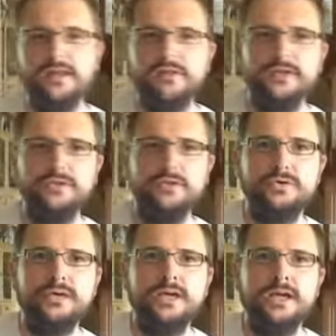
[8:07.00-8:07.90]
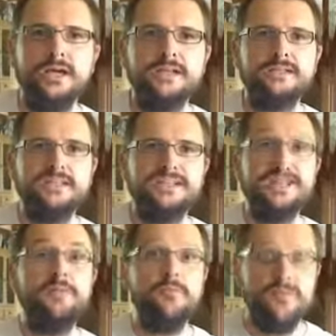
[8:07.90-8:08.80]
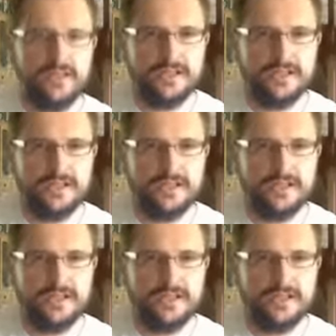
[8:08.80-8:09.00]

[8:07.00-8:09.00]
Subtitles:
then some of the